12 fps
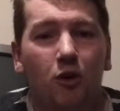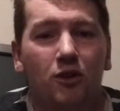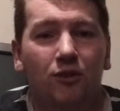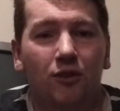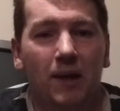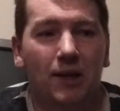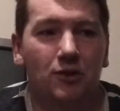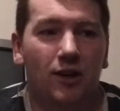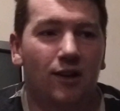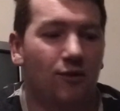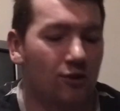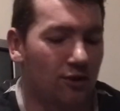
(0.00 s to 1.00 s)
actually was for the
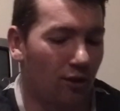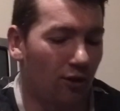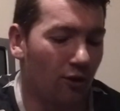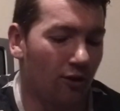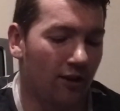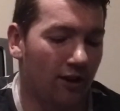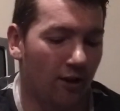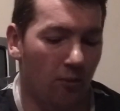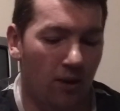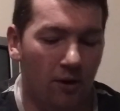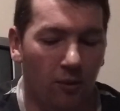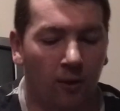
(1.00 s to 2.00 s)
Mega Drive was I
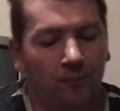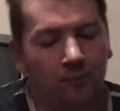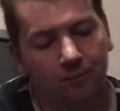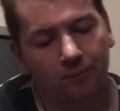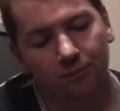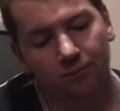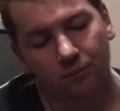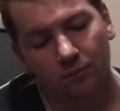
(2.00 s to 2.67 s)
thought, right, I'll buy one,